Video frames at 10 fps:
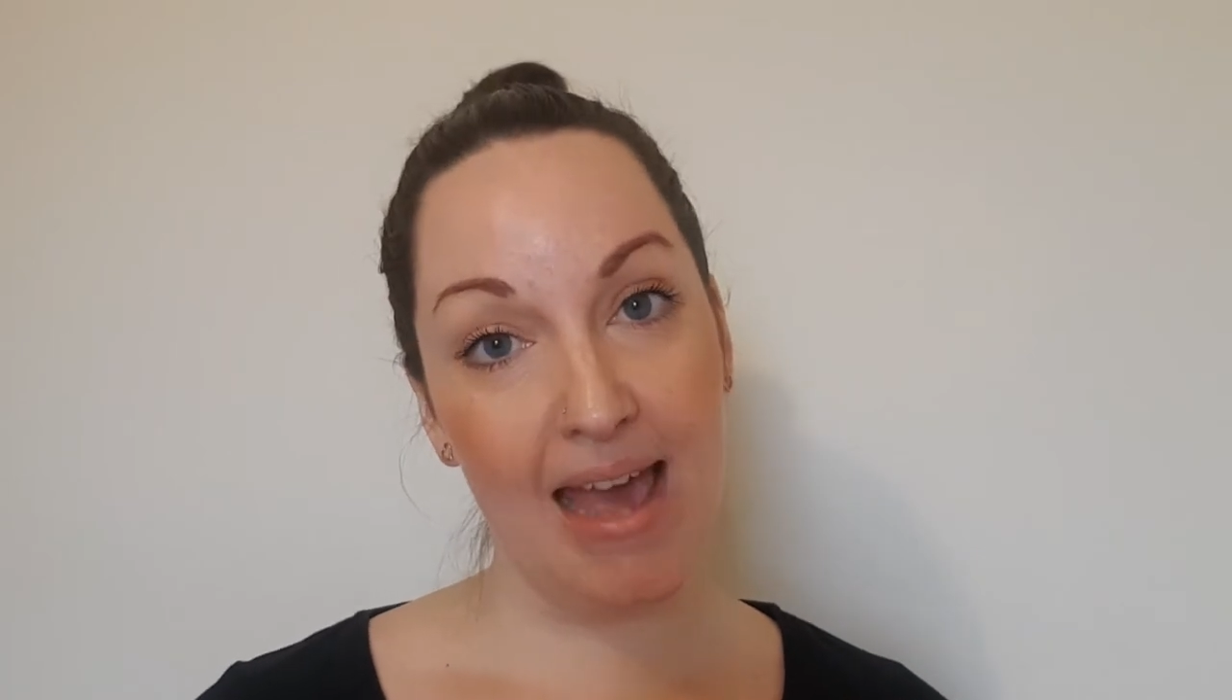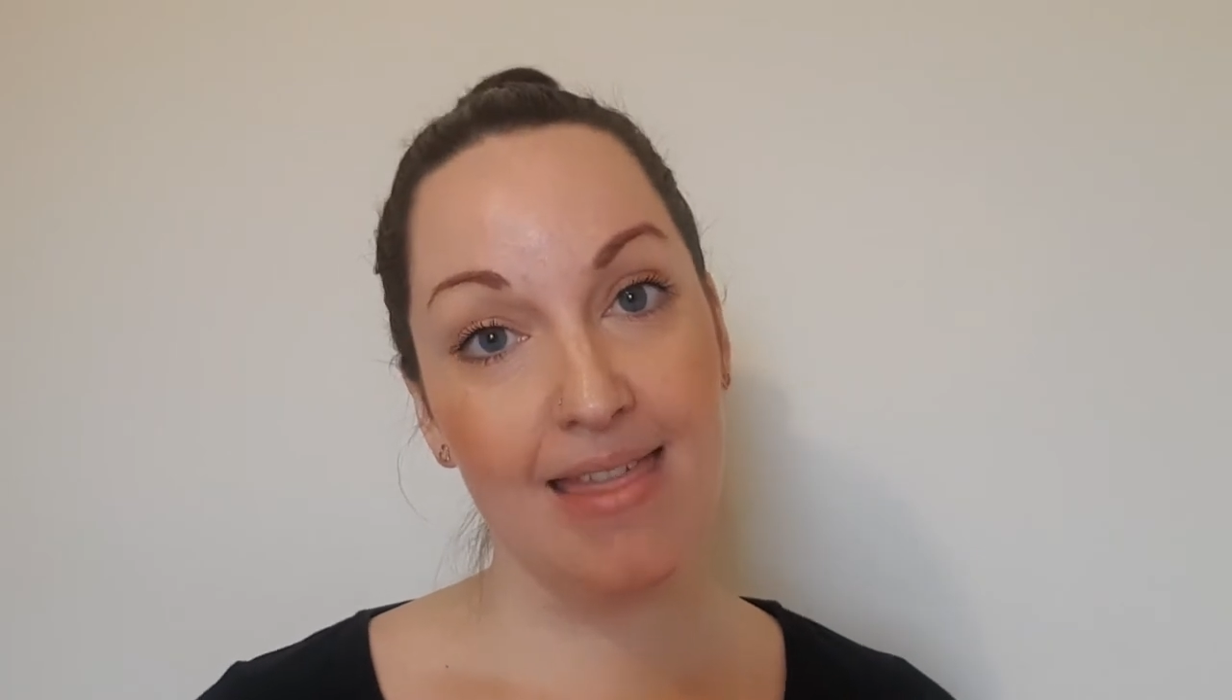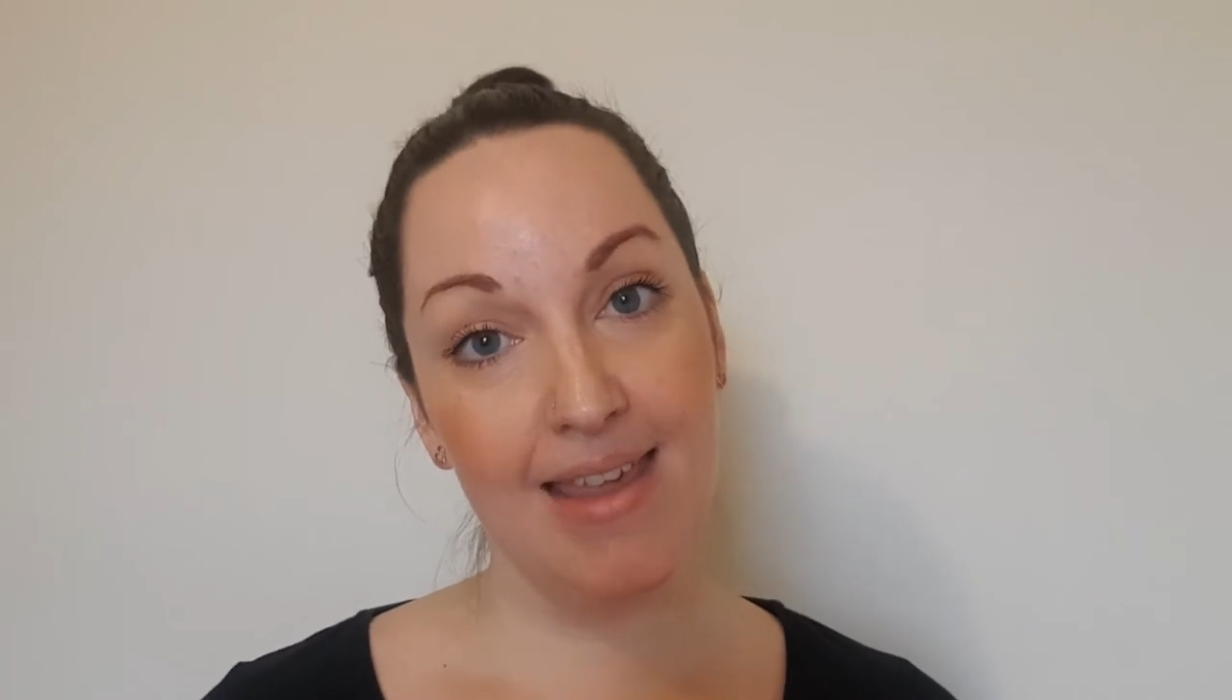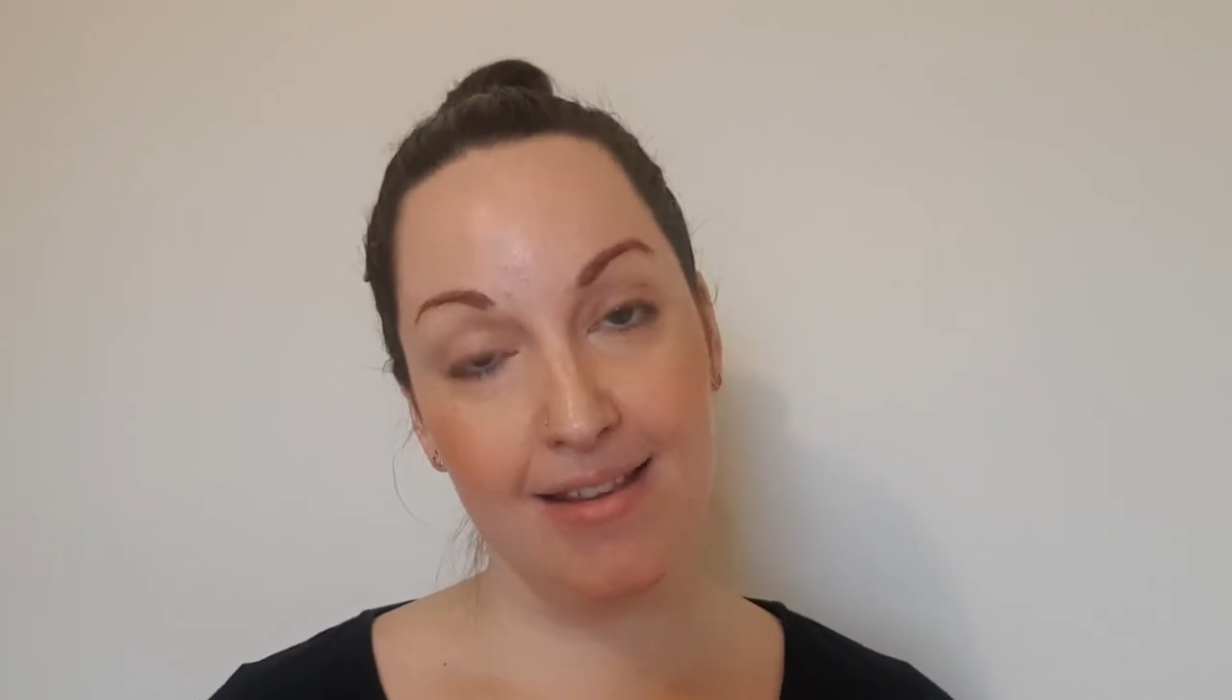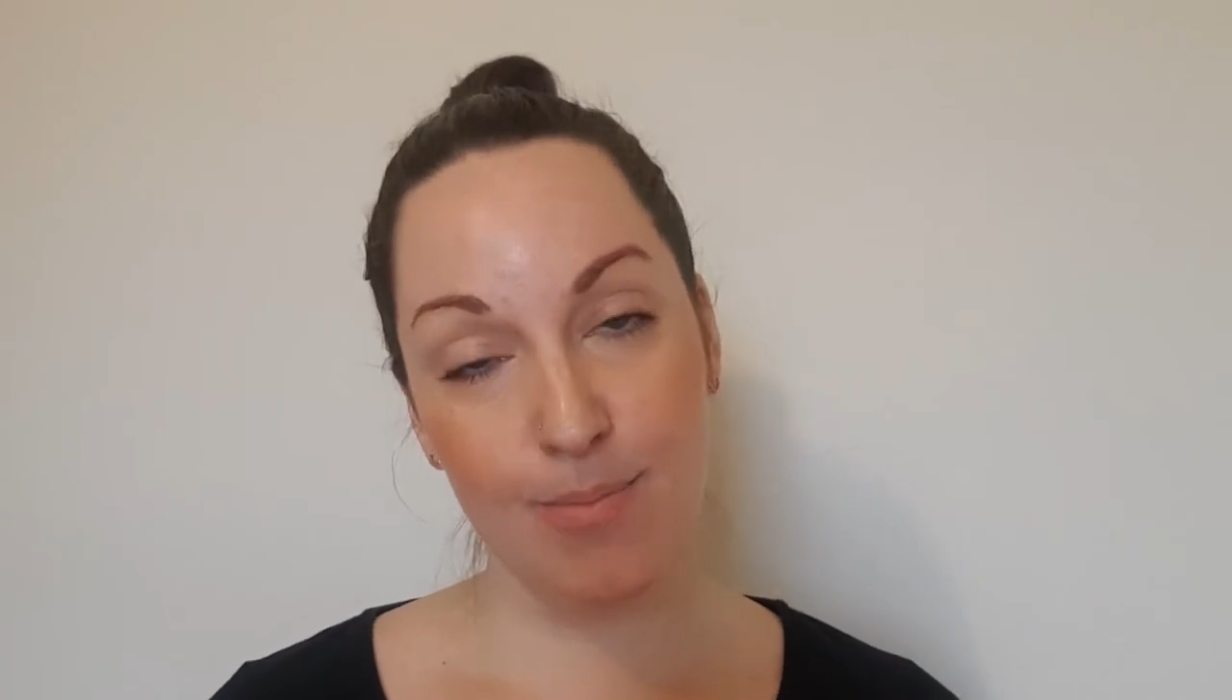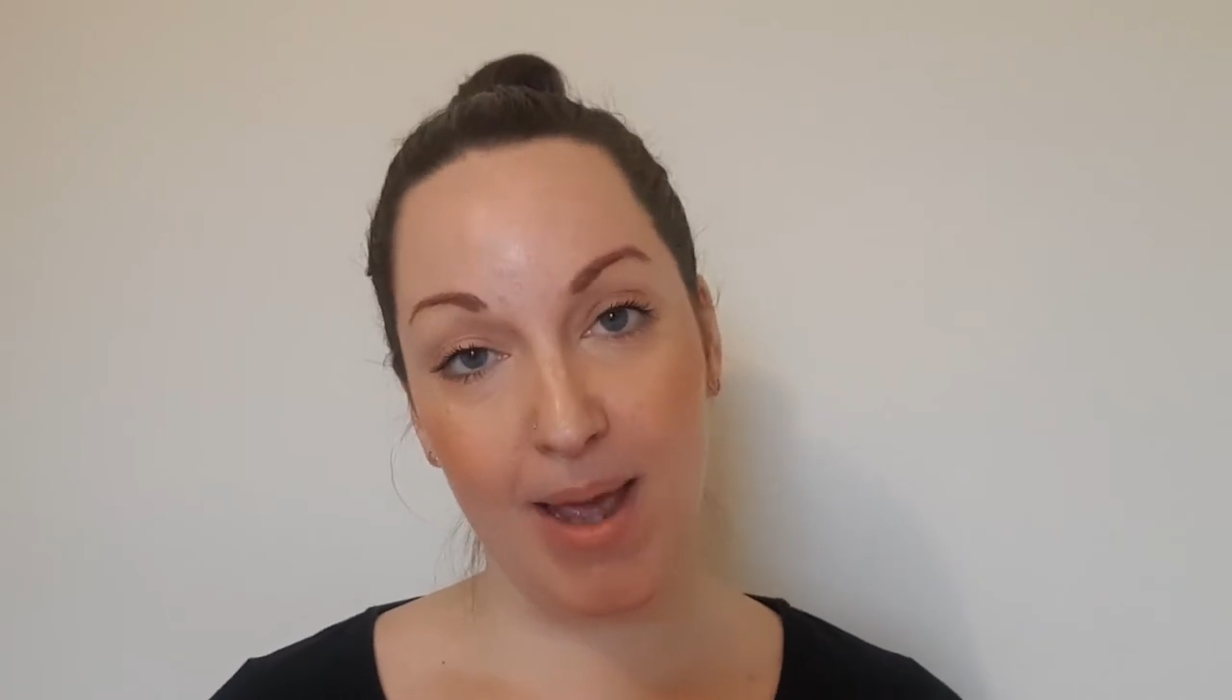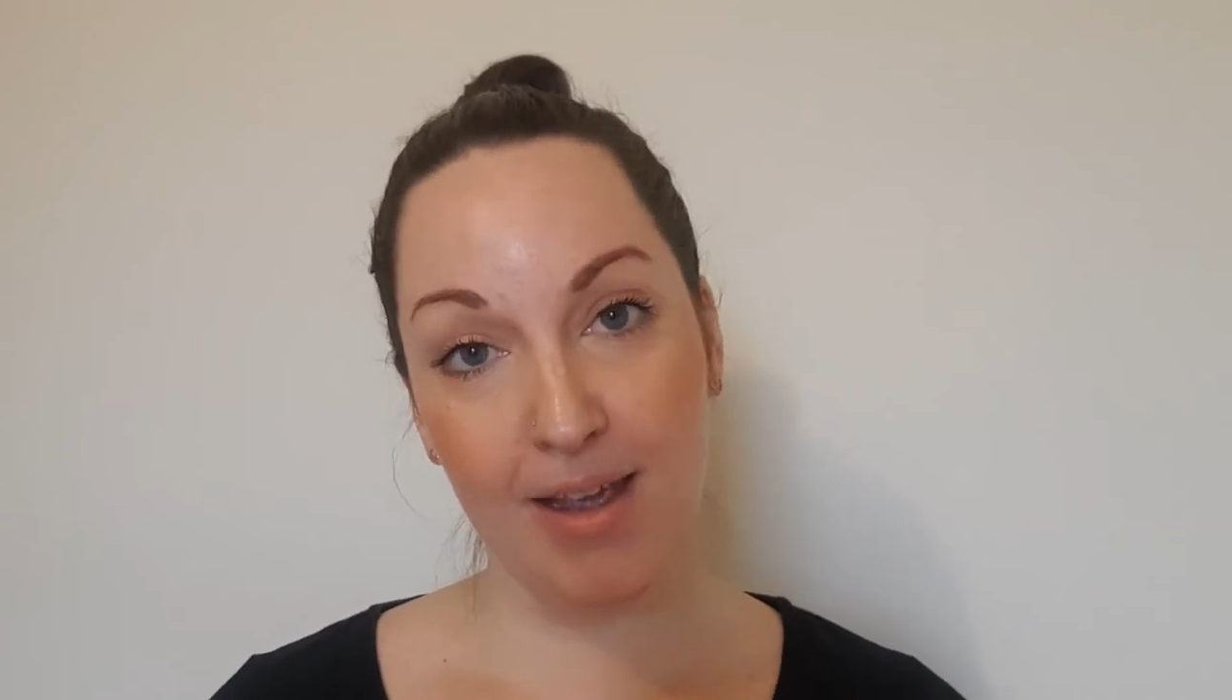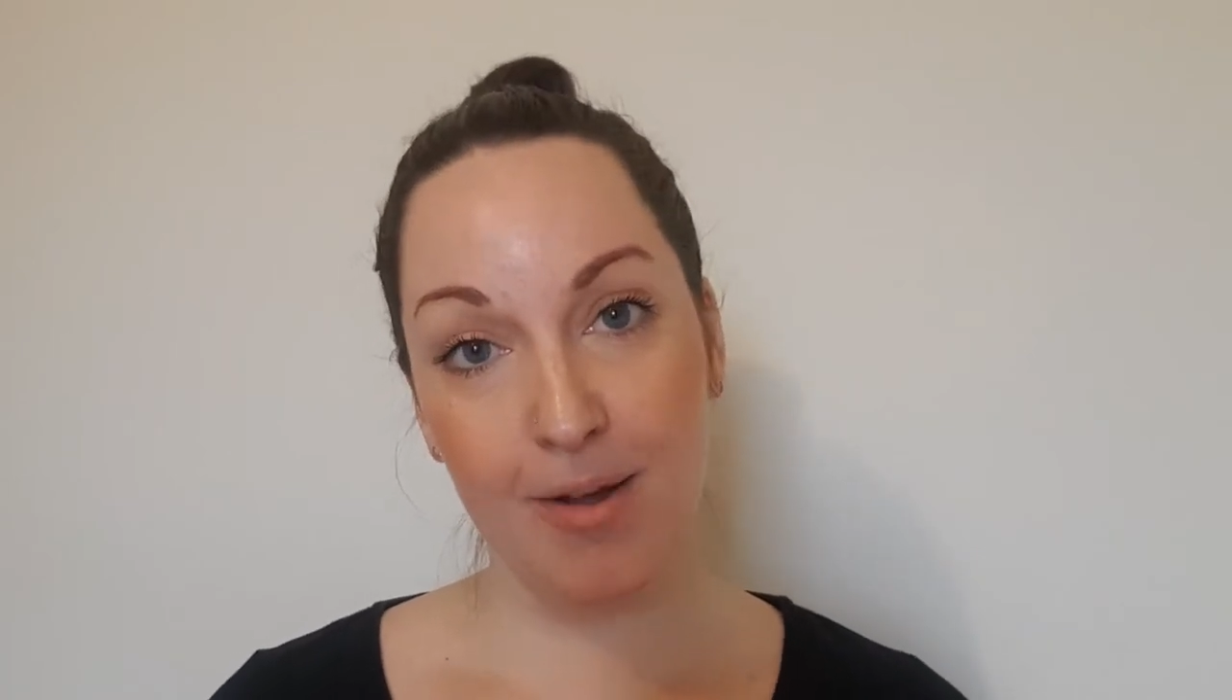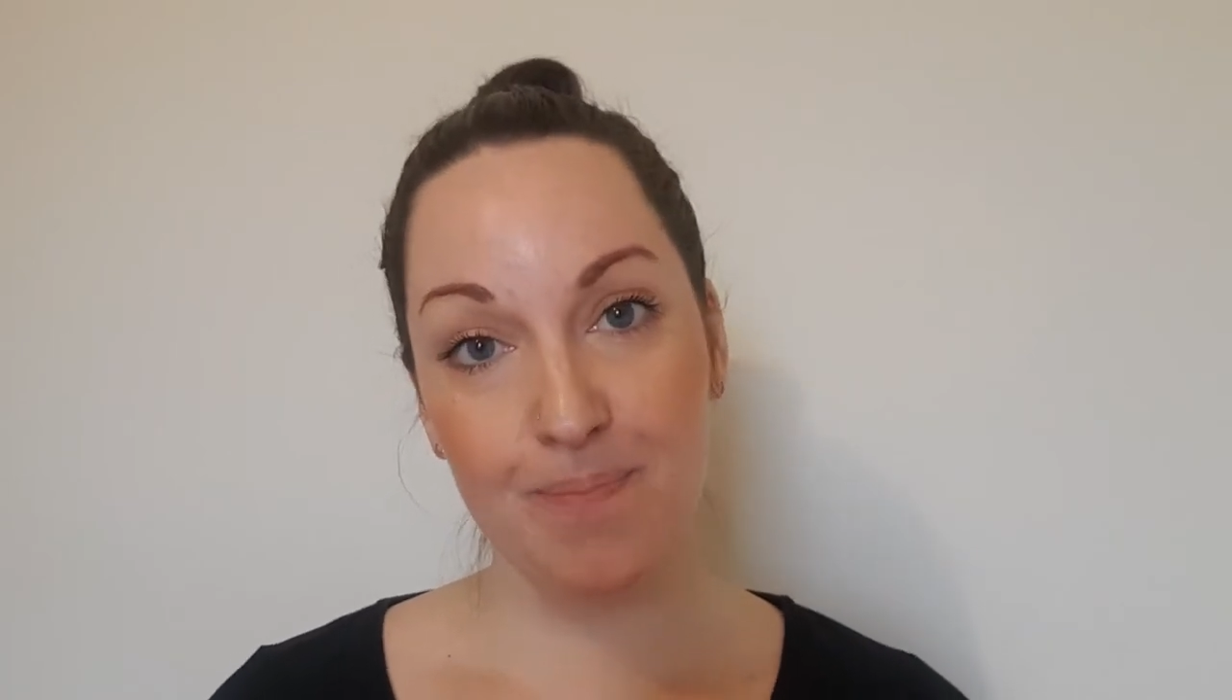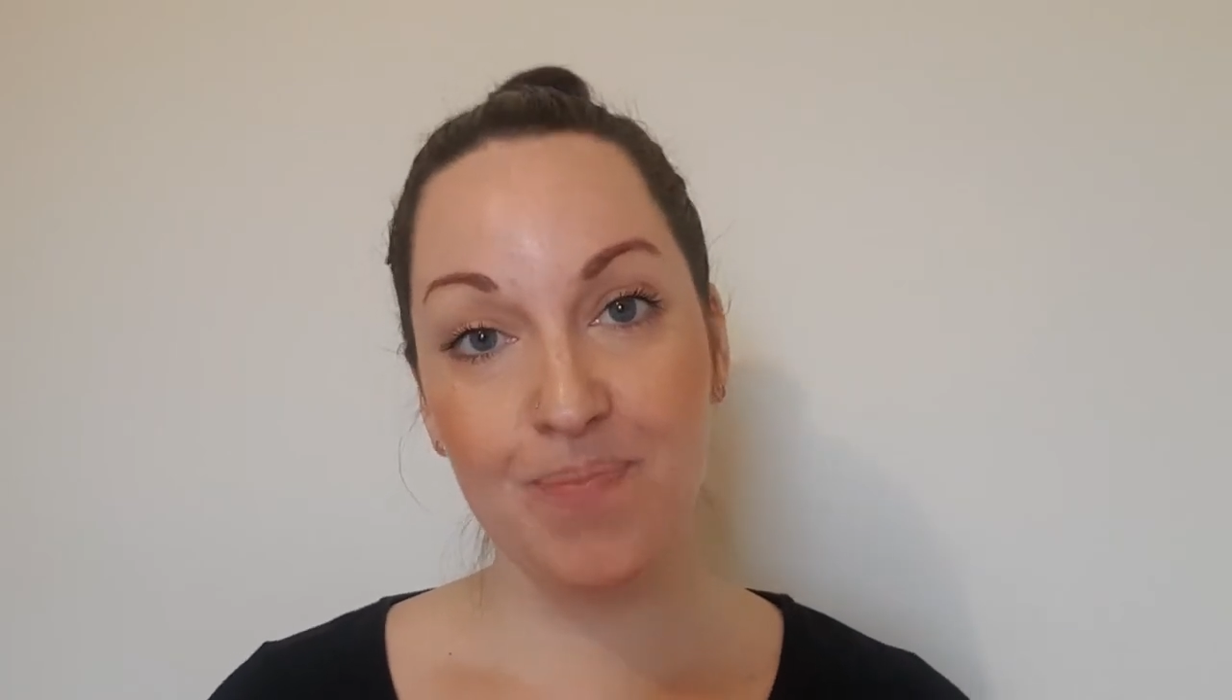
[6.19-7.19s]
at Theatre
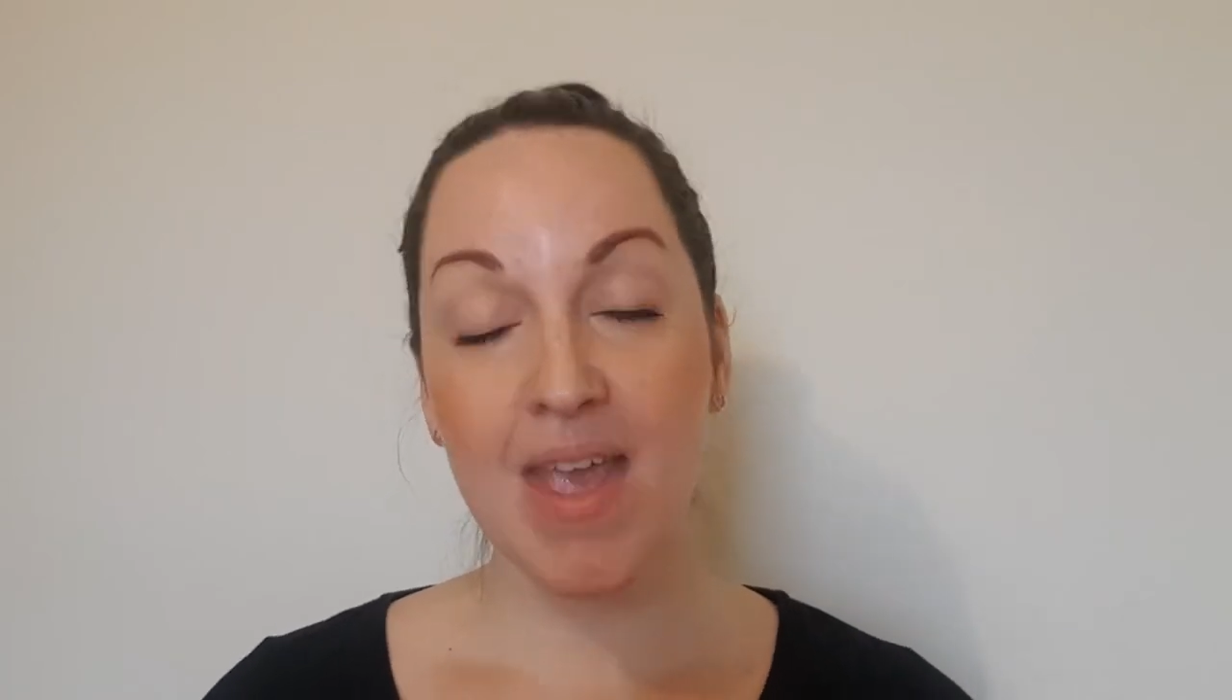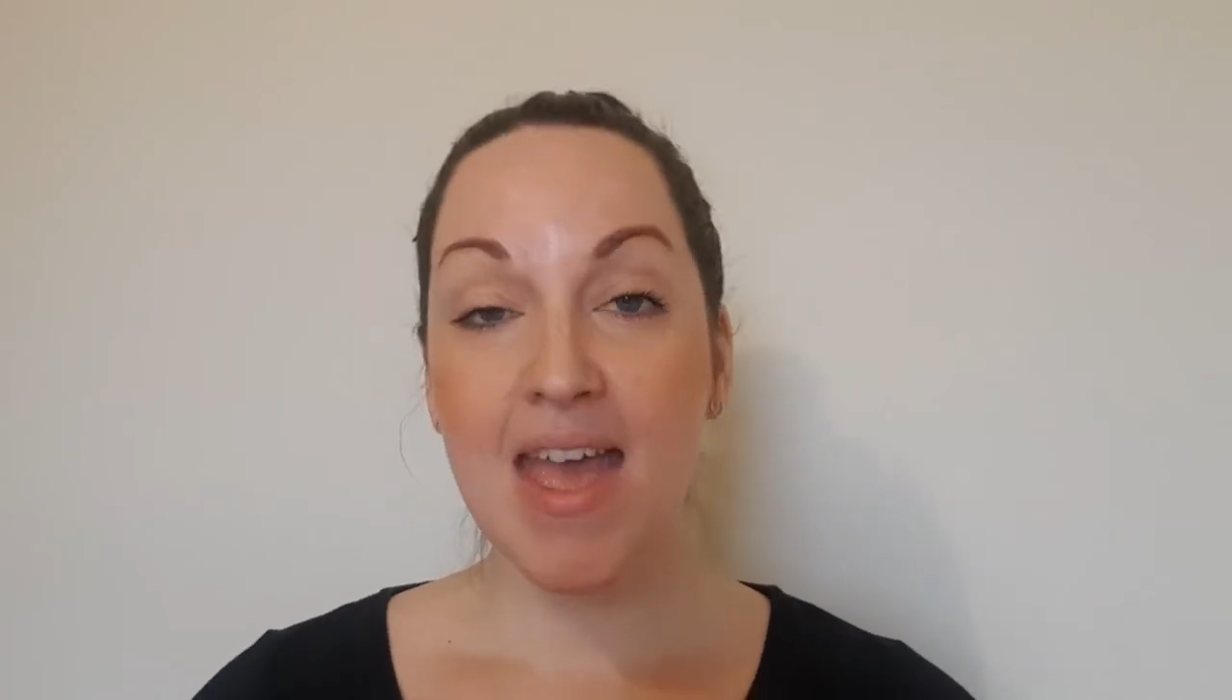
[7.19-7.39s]
Peckham